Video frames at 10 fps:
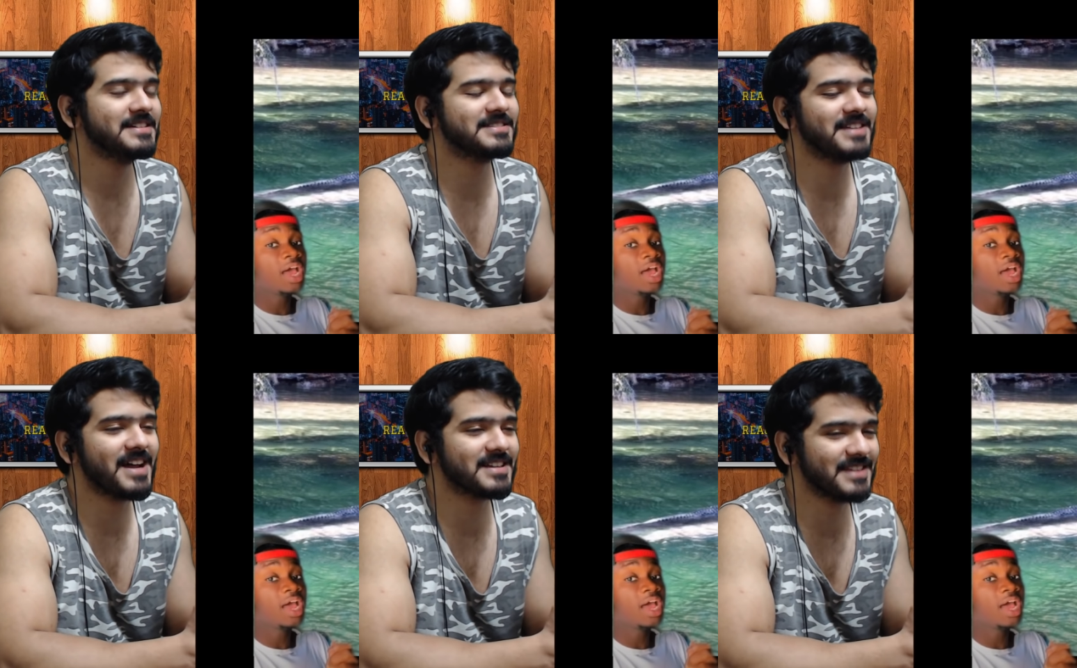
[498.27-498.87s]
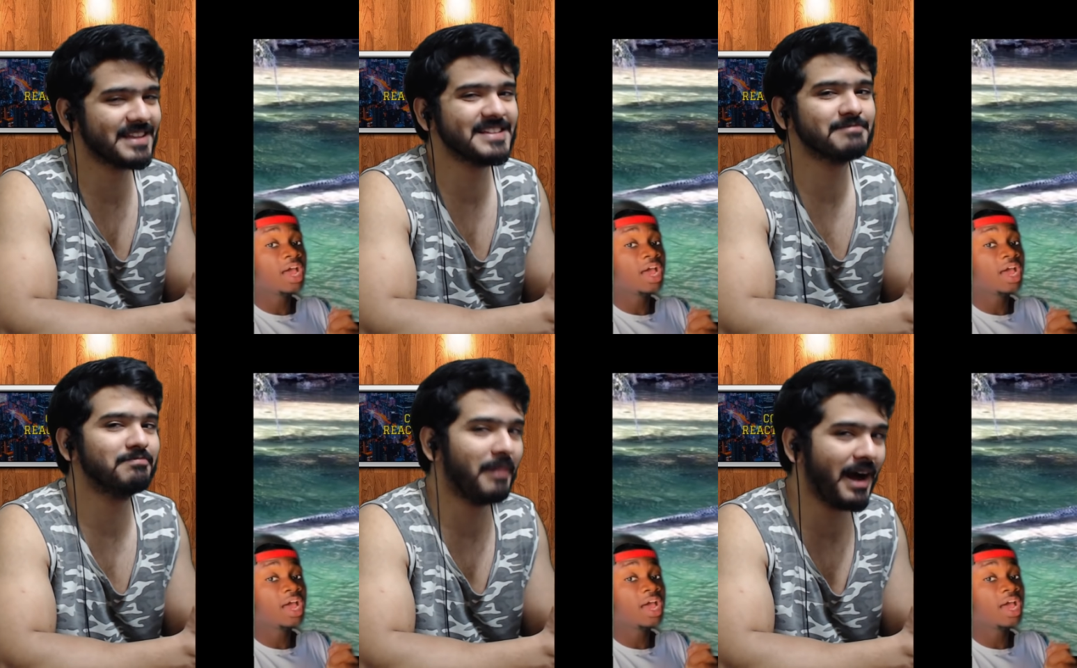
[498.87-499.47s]
Speaker 1: Socks like this,
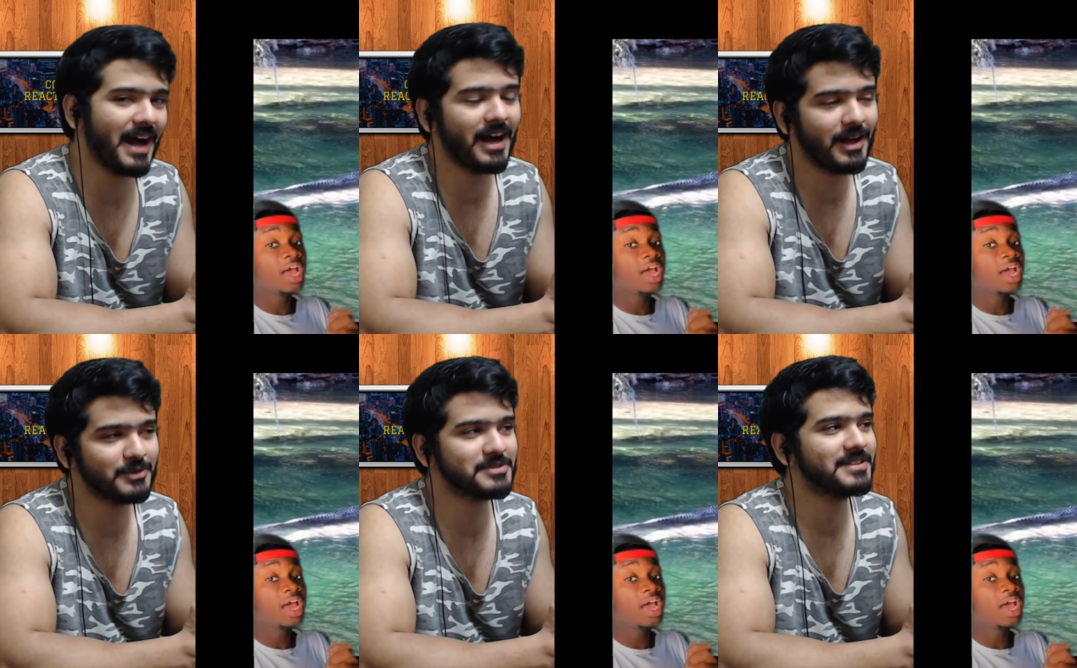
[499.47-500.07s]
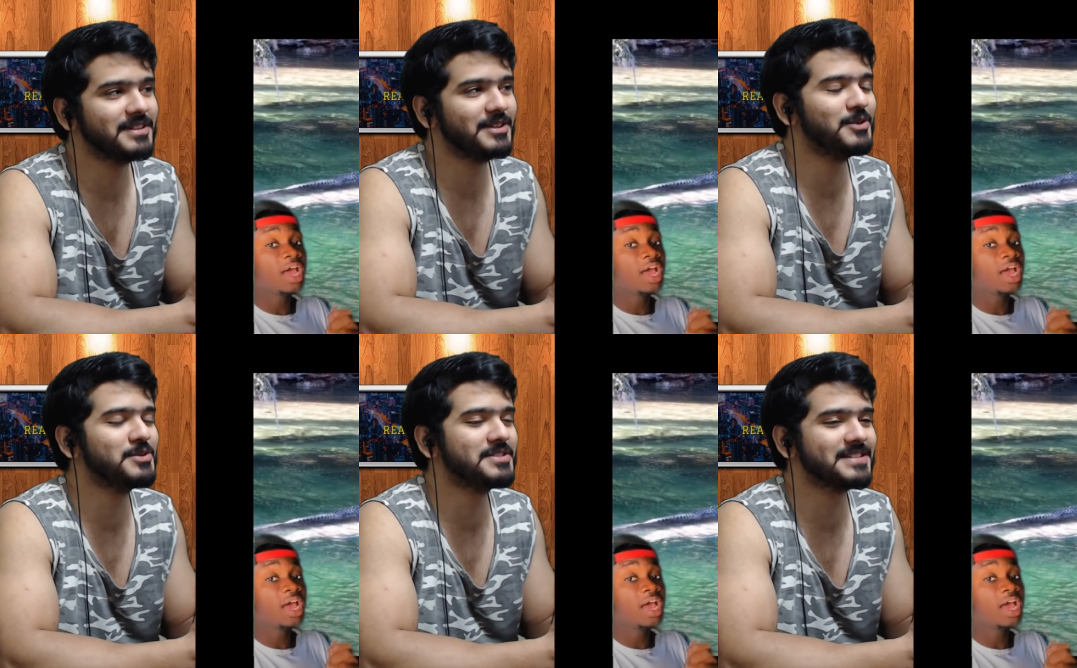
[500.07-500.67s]
my house.
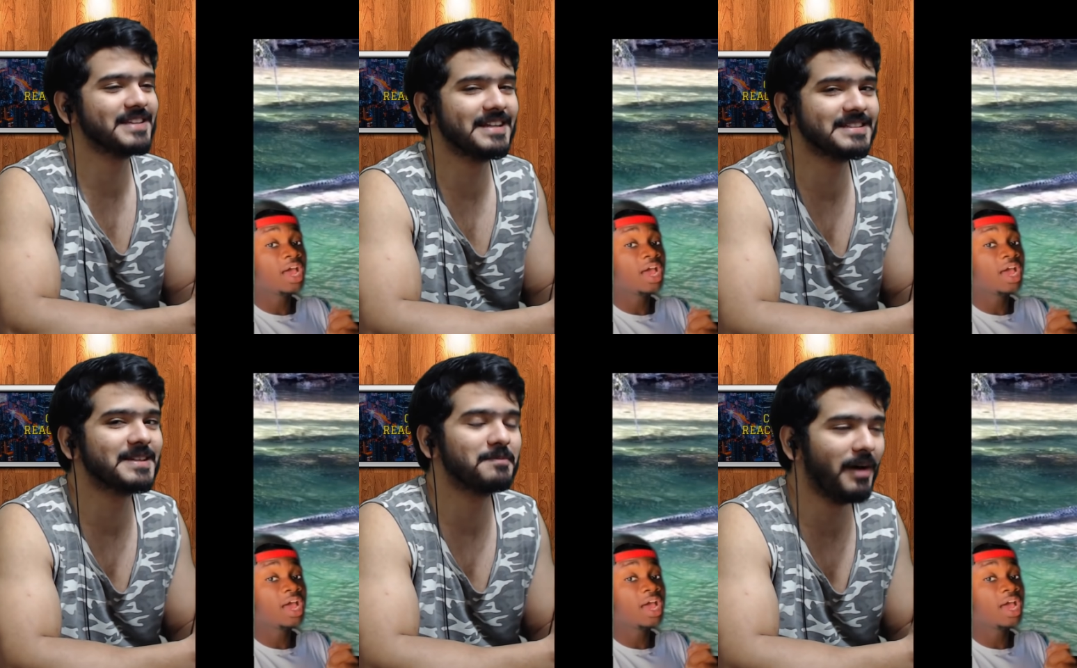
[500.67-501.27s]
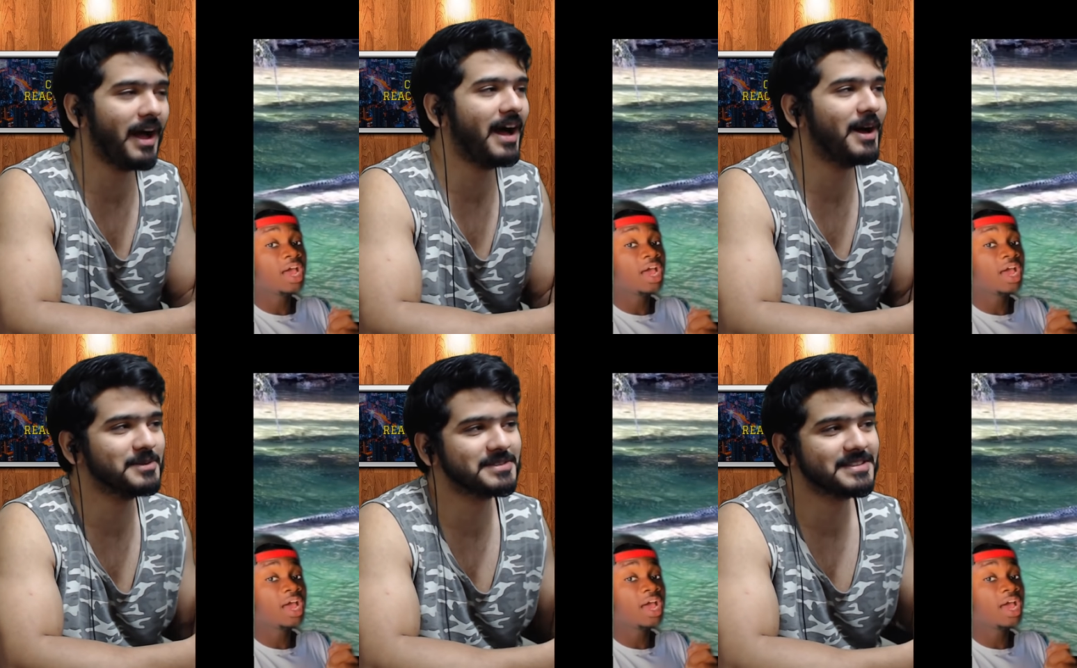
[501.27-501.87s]
You just entered my
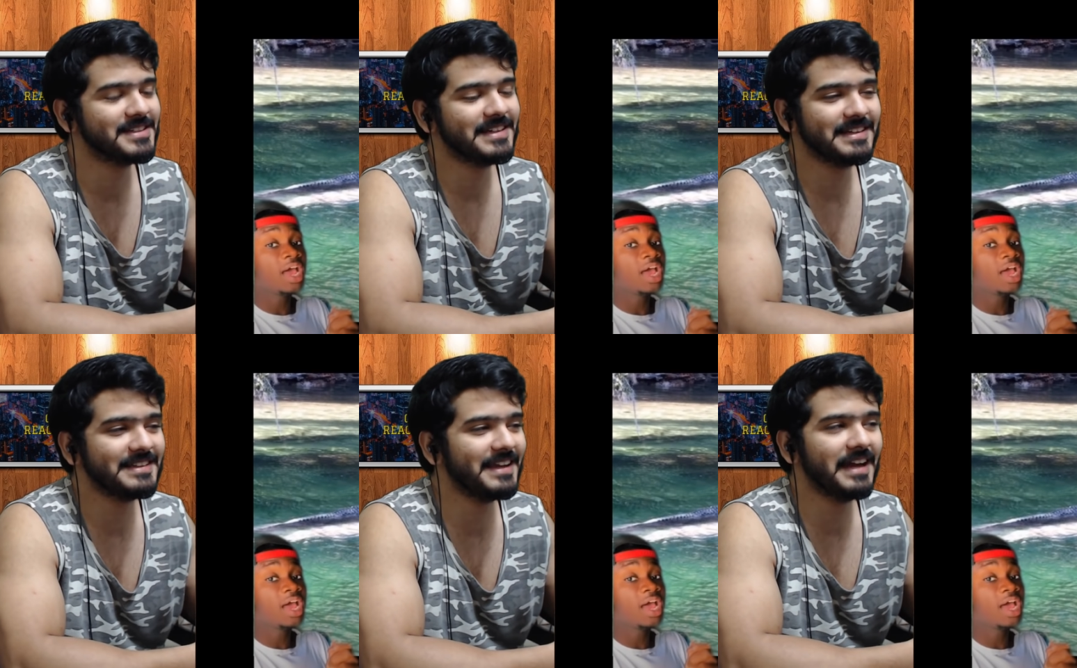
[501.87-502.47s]
house. The